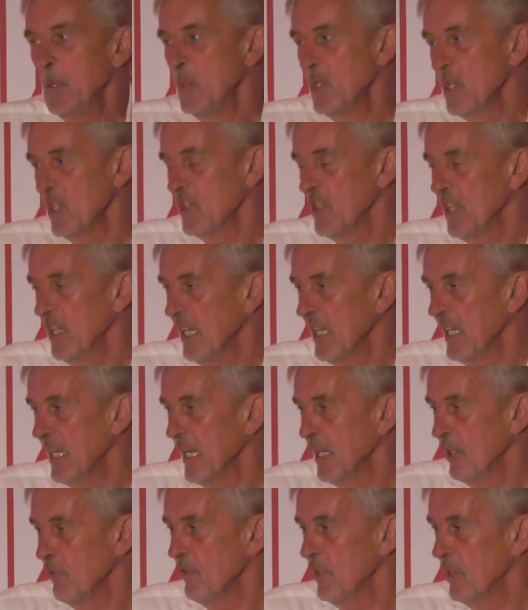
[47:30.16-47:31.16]
Just so you
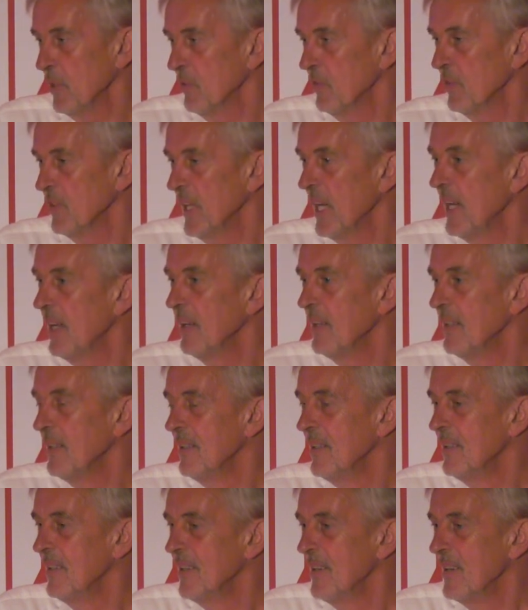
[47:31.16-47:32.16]
get a feel for that.
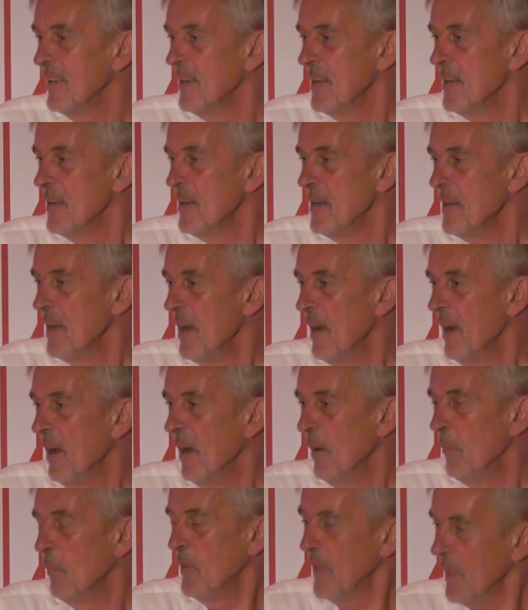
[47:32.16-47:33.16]

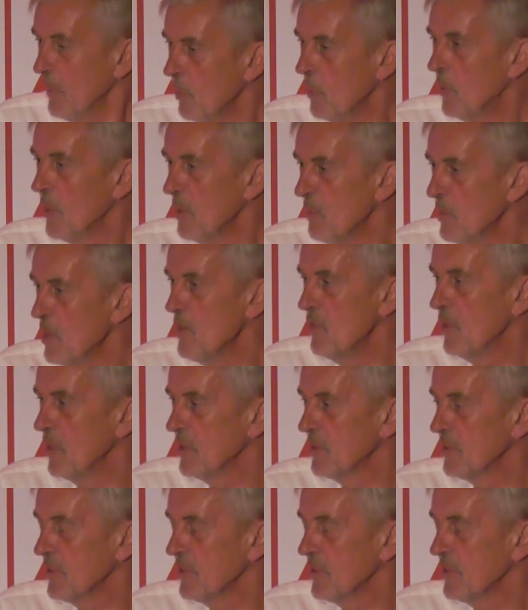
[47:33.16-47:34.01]
But then we want to move on